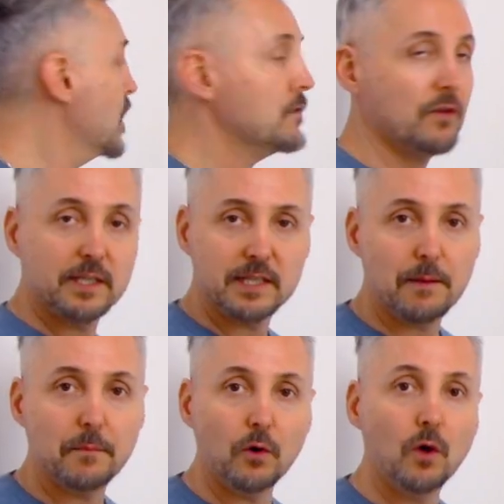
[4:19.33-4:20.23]
For
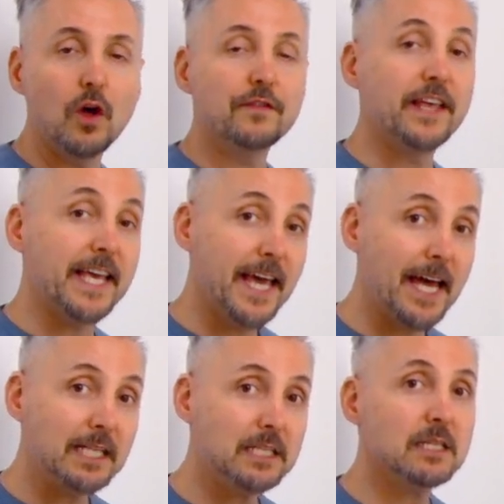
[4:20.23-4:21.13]
example, they
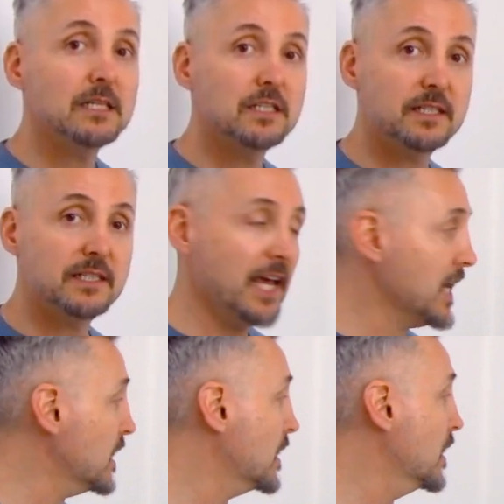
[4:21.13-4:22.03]
can't
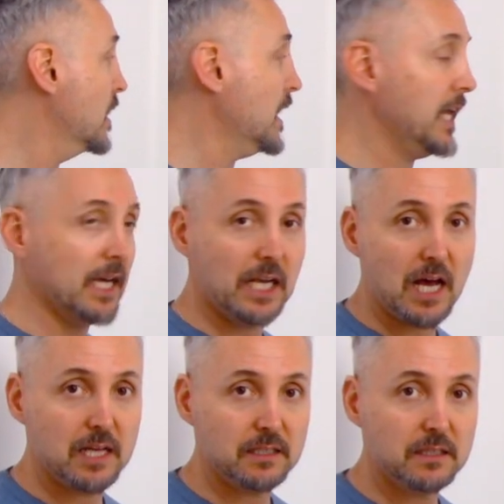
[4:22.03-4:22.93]
sing in
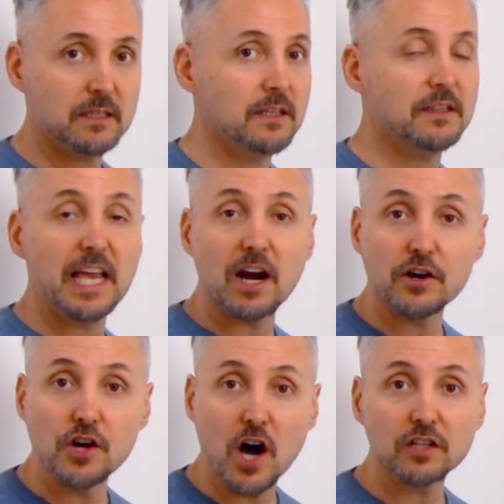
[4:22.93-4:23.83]
class. They
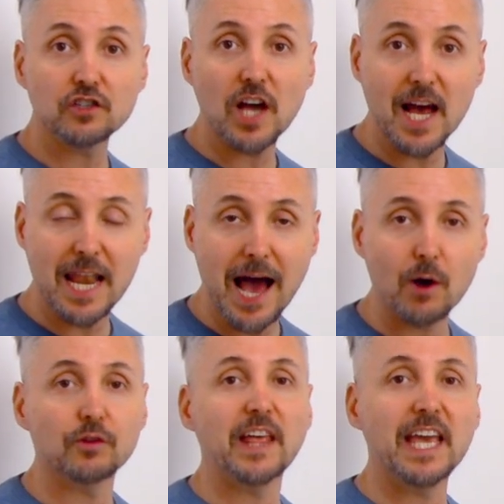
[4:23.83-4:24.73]
are not
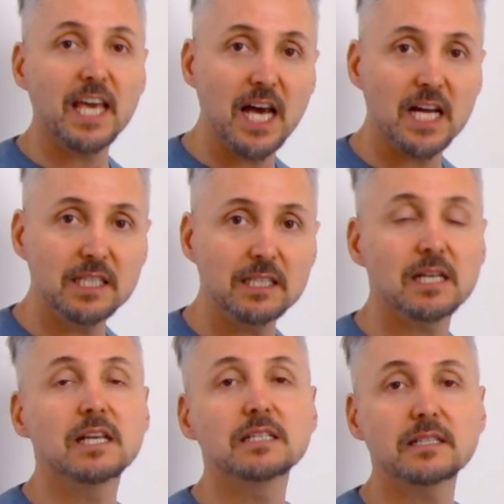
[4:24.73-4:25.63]
allowed. They can't
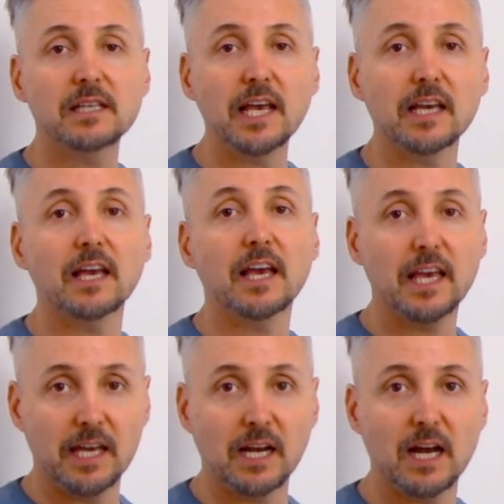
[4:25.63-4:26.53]
sing
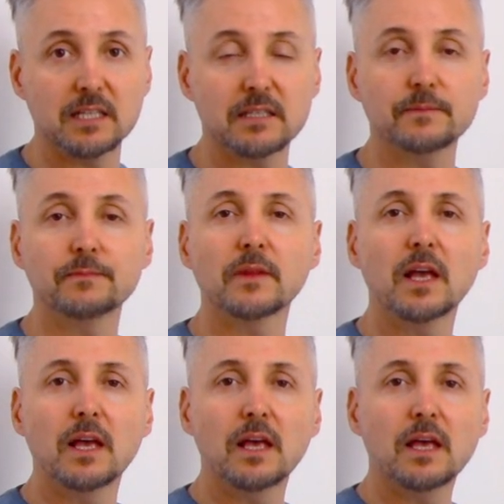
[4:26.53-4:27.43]
in class.
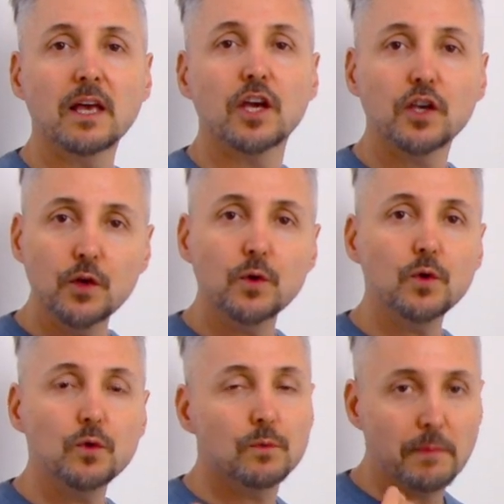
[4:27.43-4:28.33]

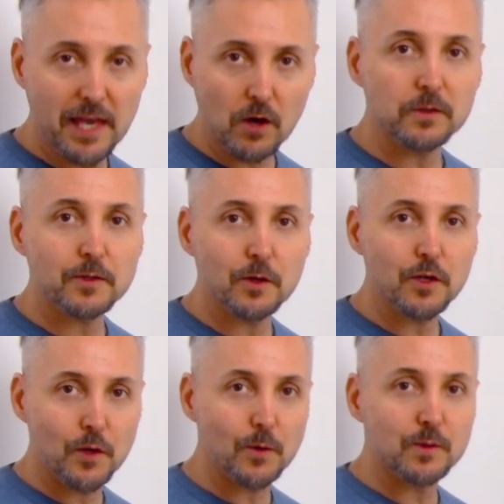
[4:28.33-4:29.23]
You may also
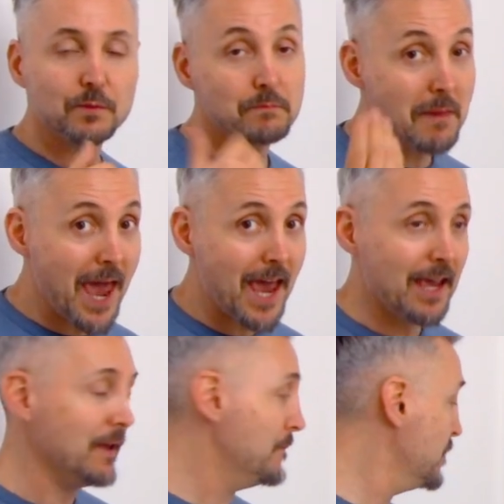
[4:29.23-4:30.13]
use
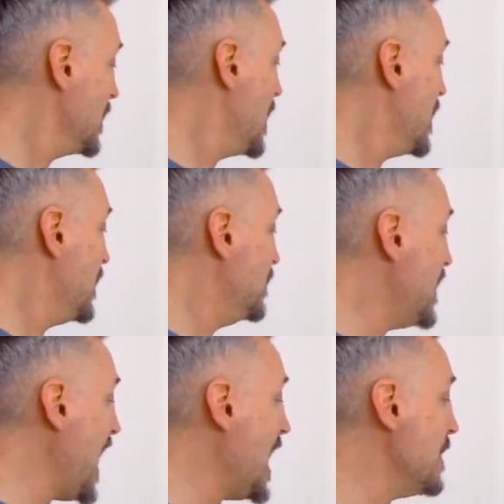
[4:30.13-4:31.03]
may.
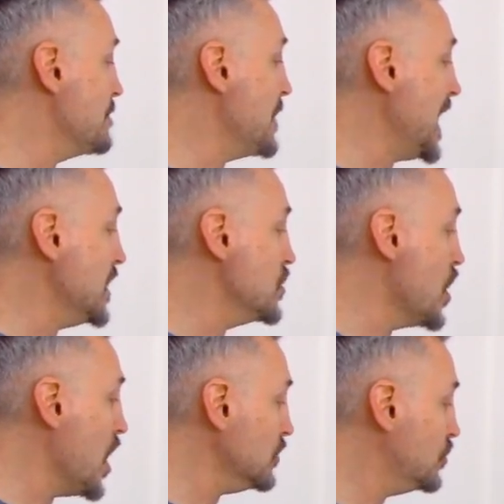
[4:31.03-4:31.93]
They may
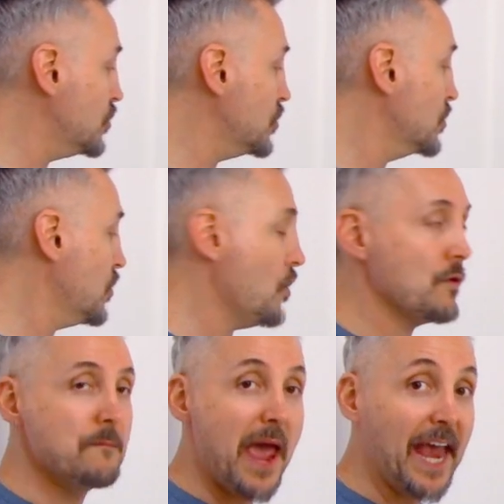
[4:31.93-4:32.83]
not or
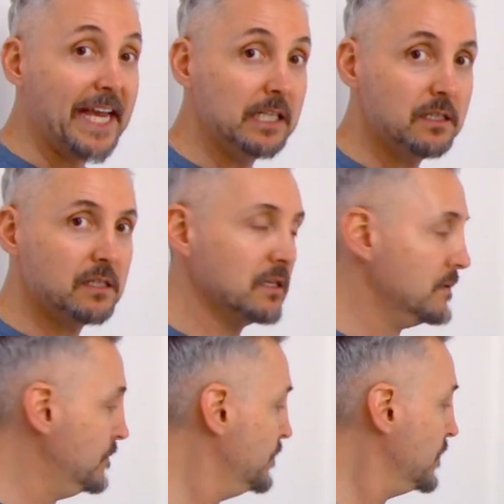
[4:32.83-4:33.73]

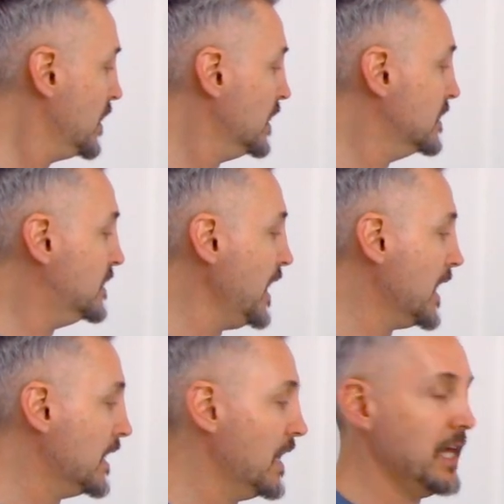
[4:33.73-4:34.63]
mayn't
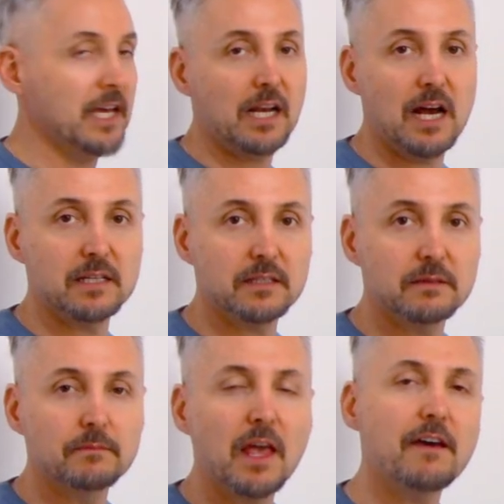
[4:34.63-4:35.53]
sing in
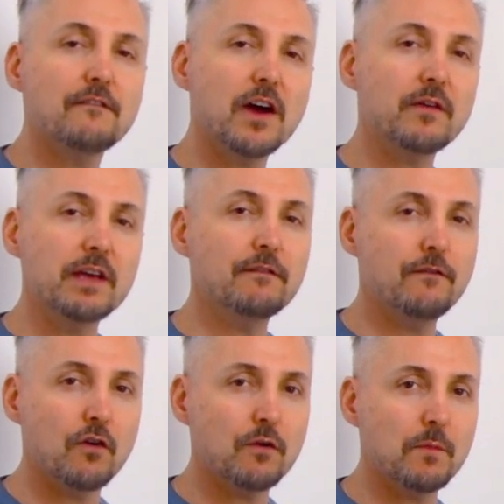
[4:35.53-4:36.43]
class. A very
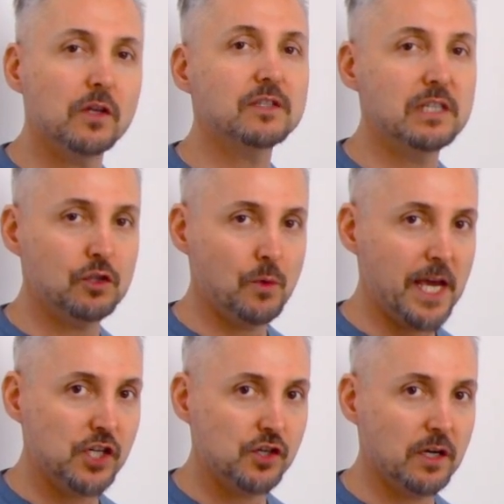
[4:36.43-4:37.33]
formal
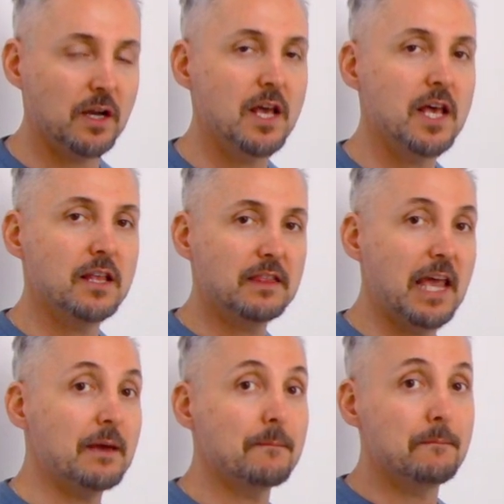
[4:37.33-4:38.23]
situation.
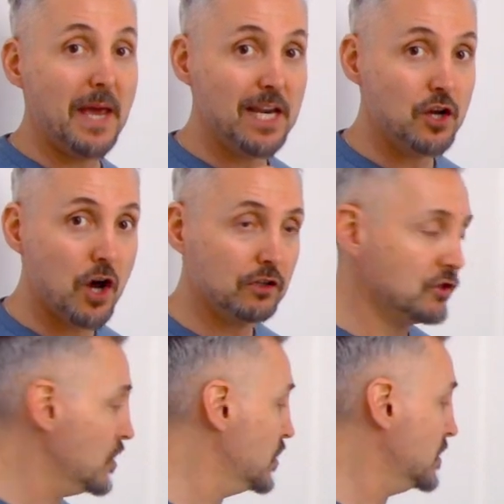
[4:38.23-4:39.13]
They may
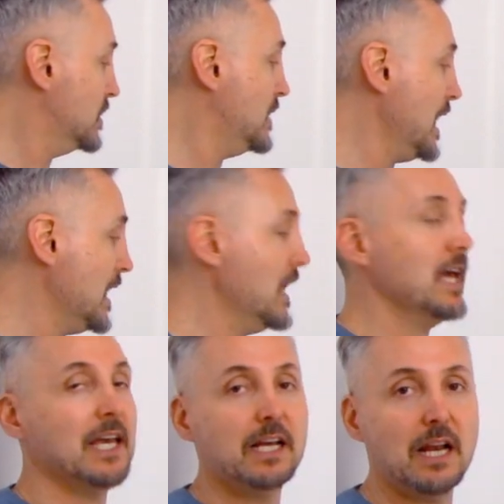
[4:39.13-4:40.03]
not sing
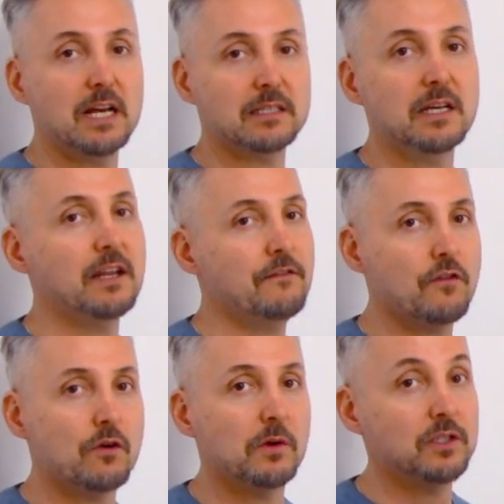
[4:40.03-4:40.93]
in class in a
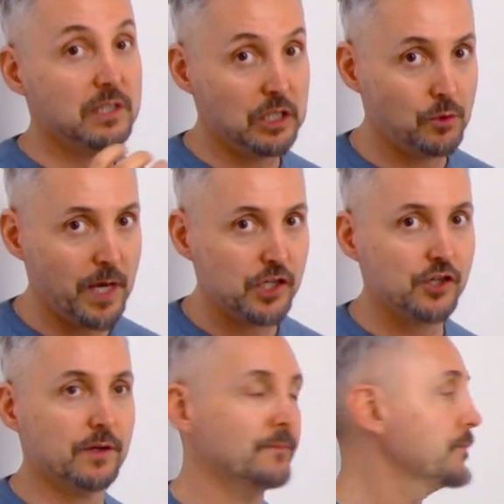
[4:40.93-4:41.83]
formal
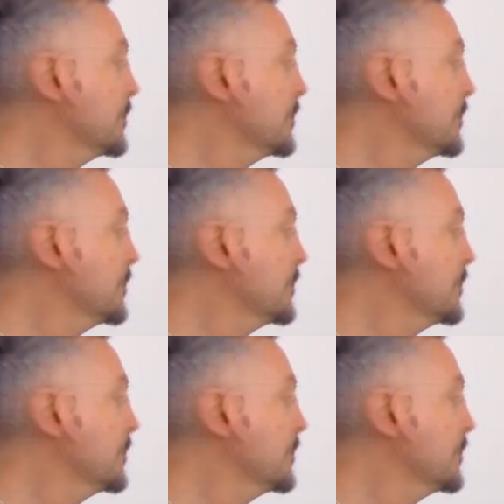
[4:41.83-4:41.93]
situation.